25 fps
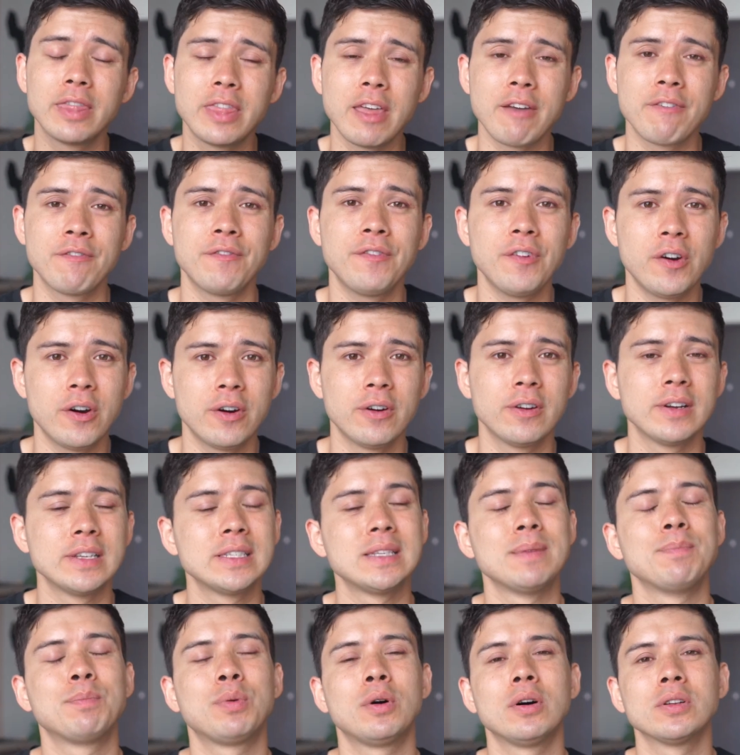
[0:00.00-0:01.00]
Therefore,
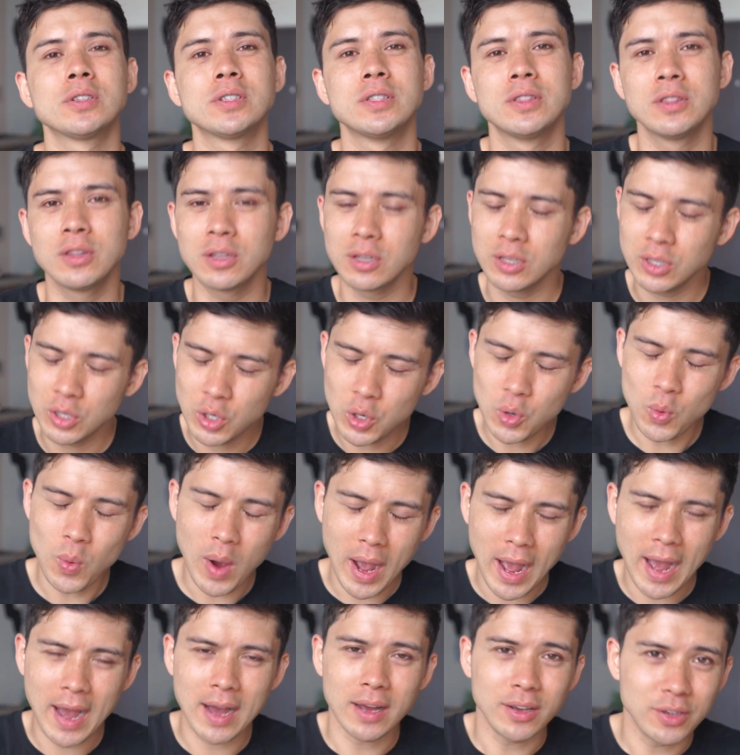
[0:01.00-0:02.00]
it's important that
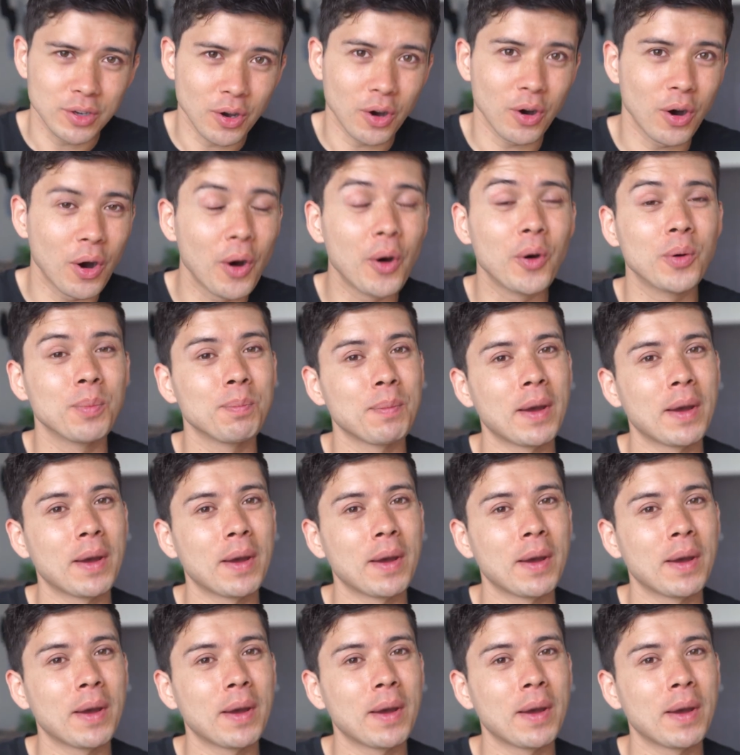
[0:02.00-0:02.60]
you are your own